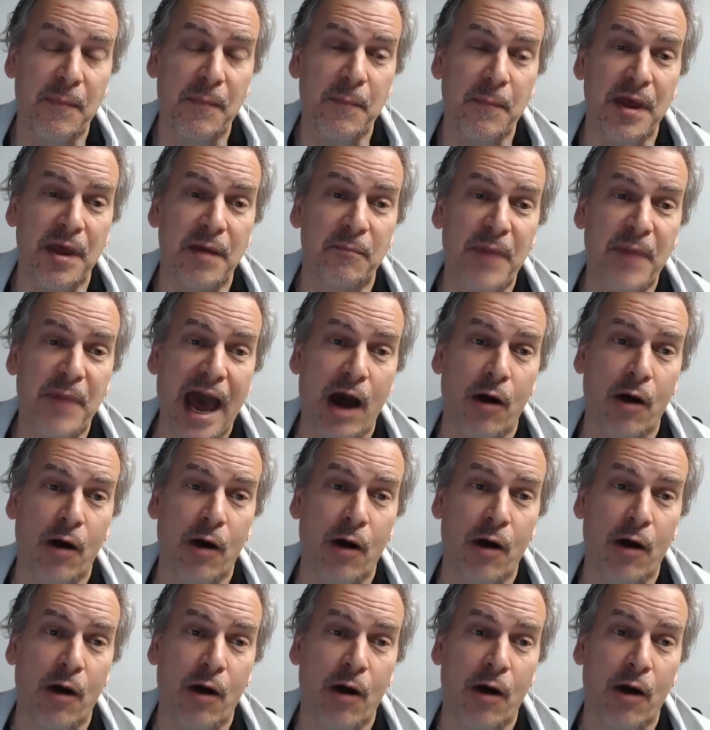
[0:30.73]

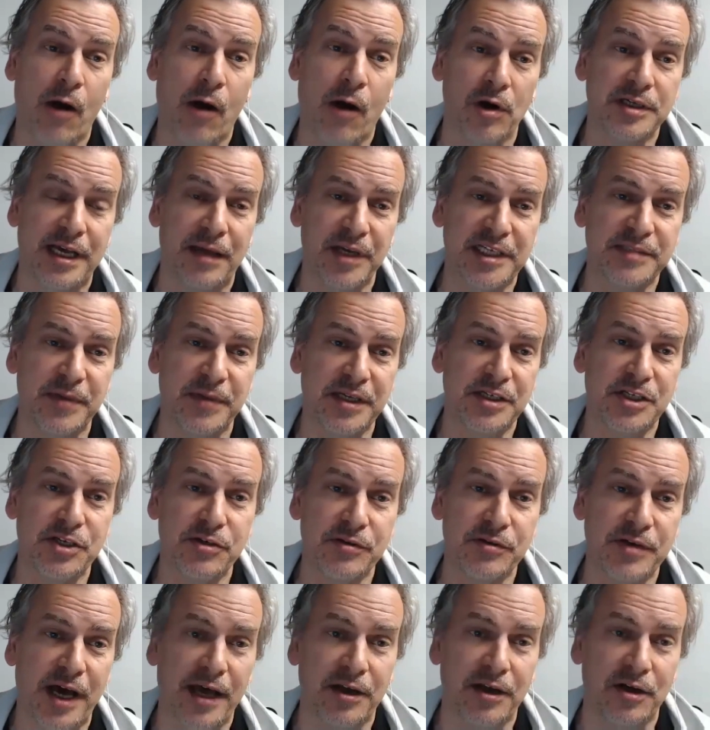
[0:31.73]
empowers
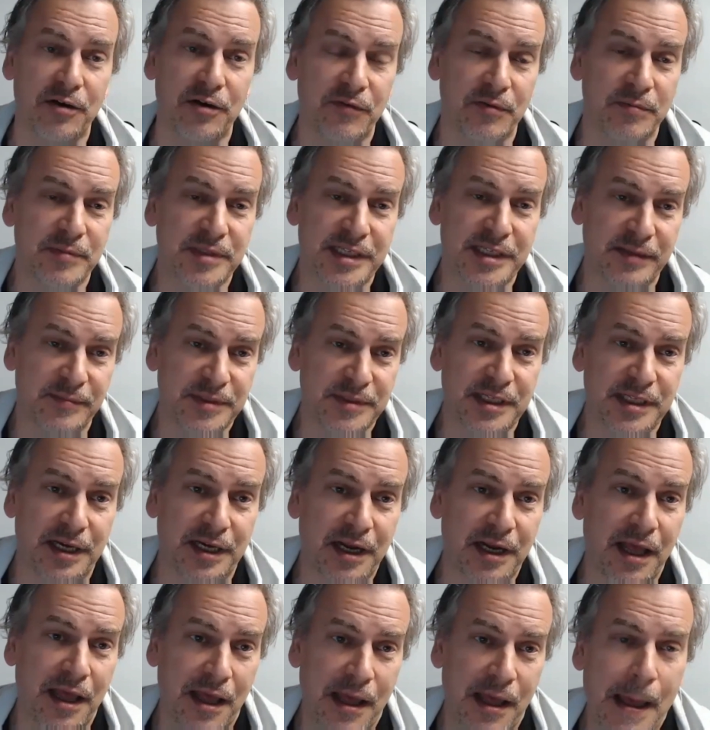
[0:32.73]
Bixby 2.0 from
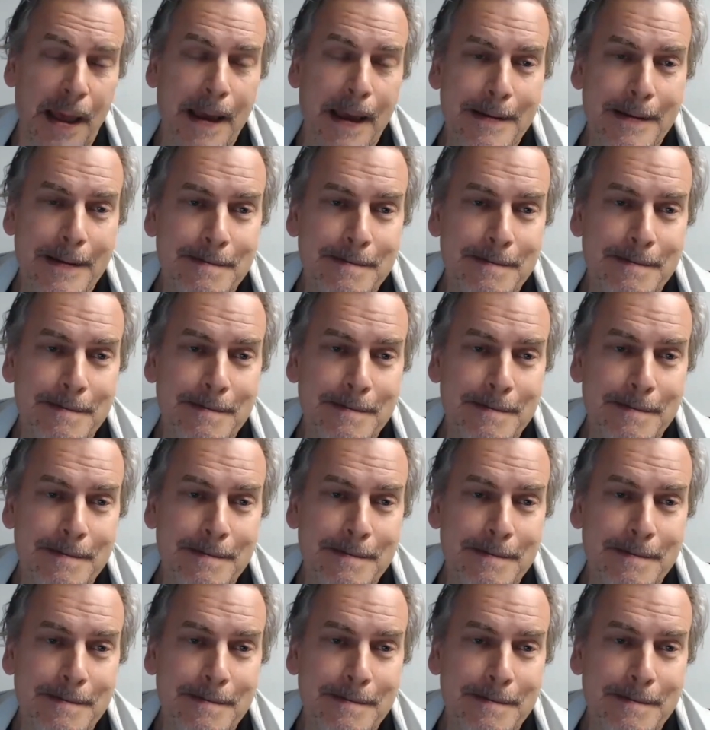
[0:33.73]
Samsung.